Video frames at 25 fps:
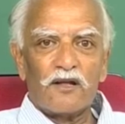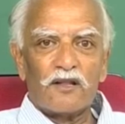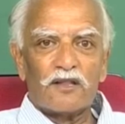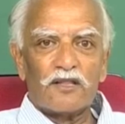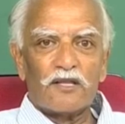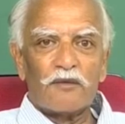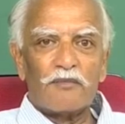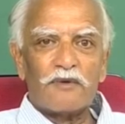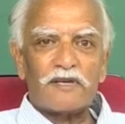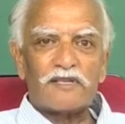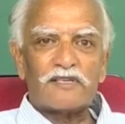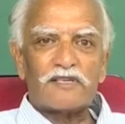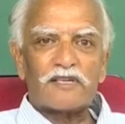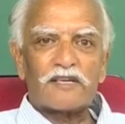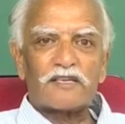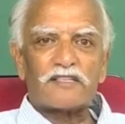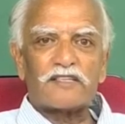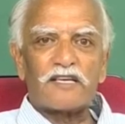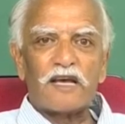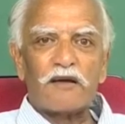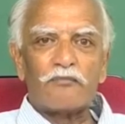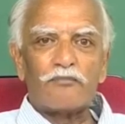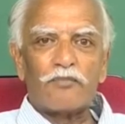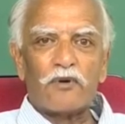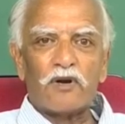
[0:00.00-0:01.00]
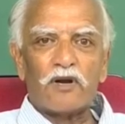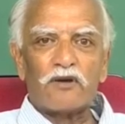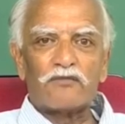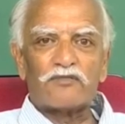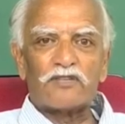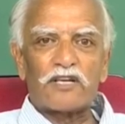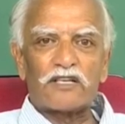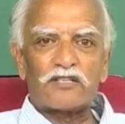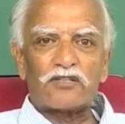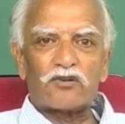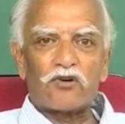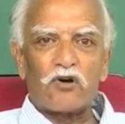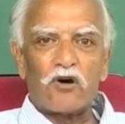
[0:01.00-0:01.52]
The best example of
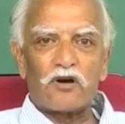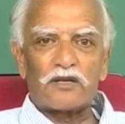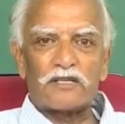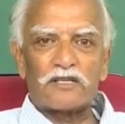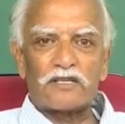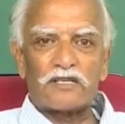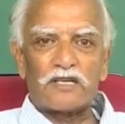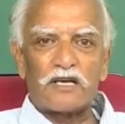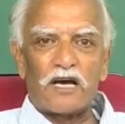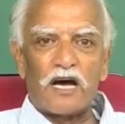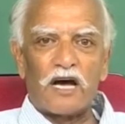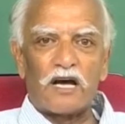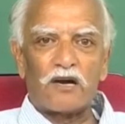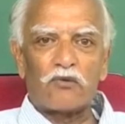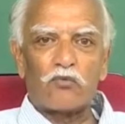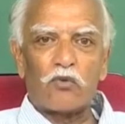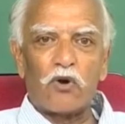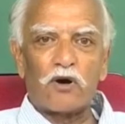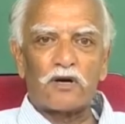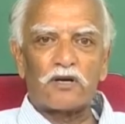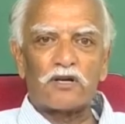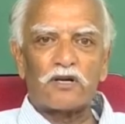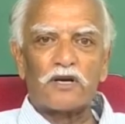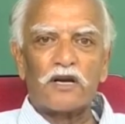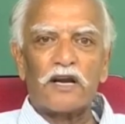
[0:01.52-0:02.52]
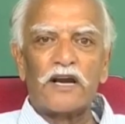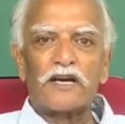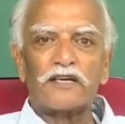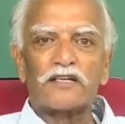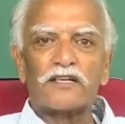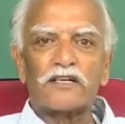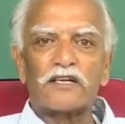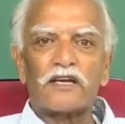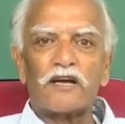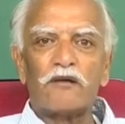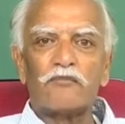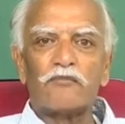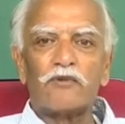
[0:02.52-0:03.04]
such costs are what
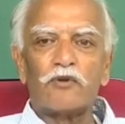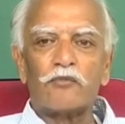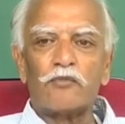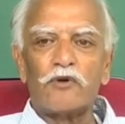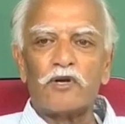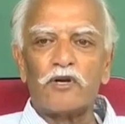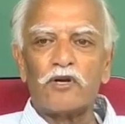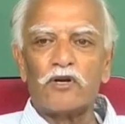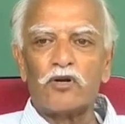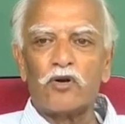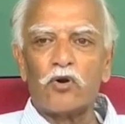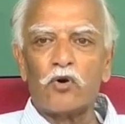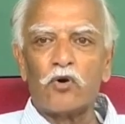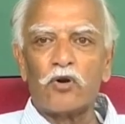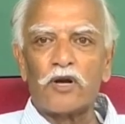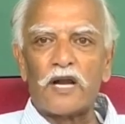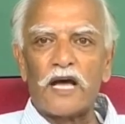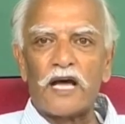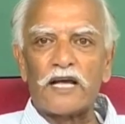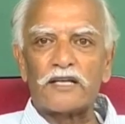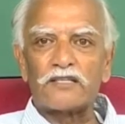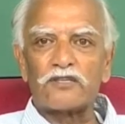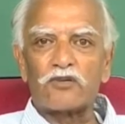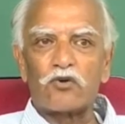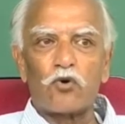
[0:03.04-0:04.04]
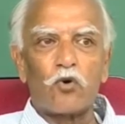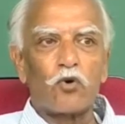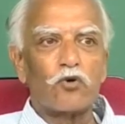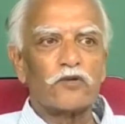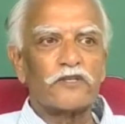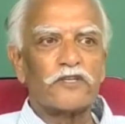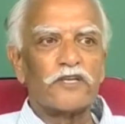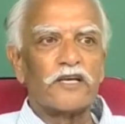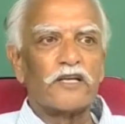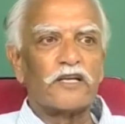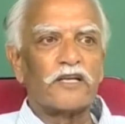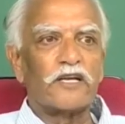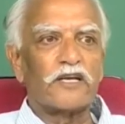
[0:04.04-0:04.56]
later came to be known as
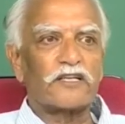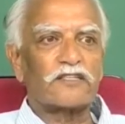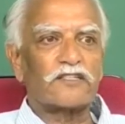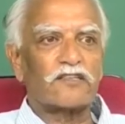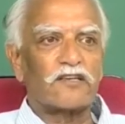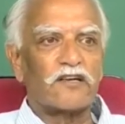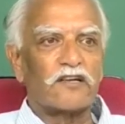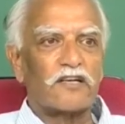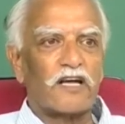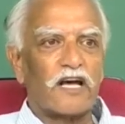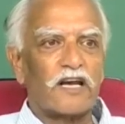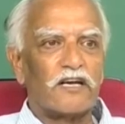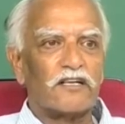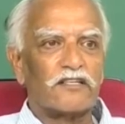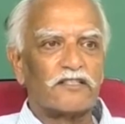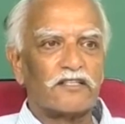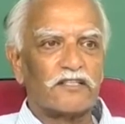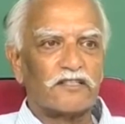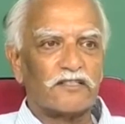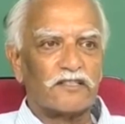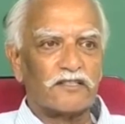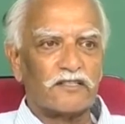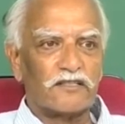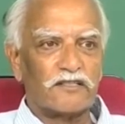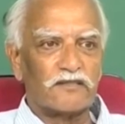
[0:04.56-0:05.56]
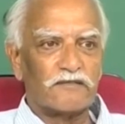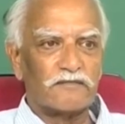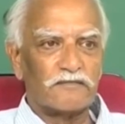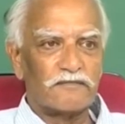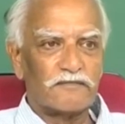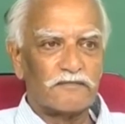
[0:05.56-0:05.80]
Coasean externalities.